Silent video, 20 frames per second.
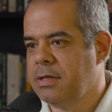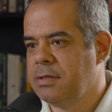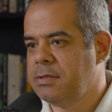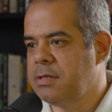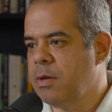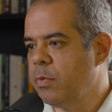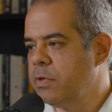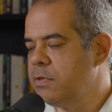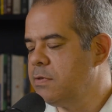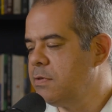
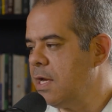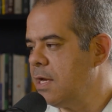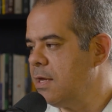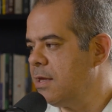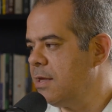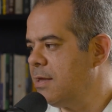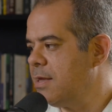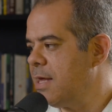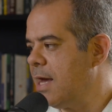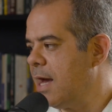some would say
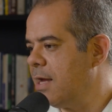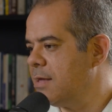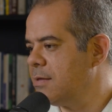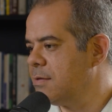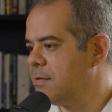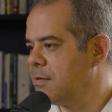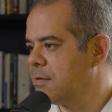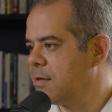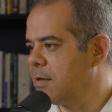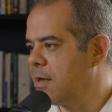that
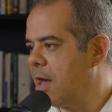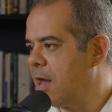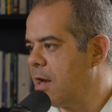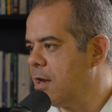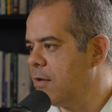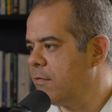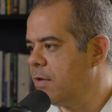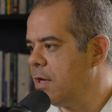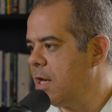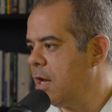that's
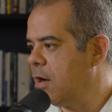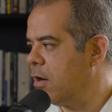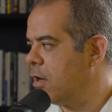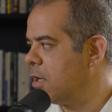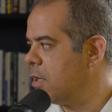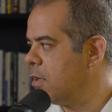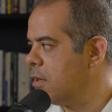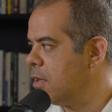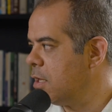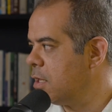kind of an
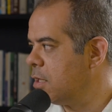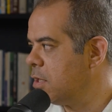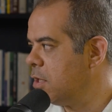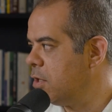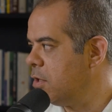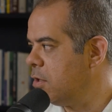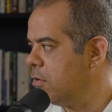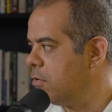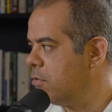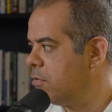arrogant thing to
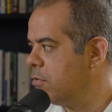do.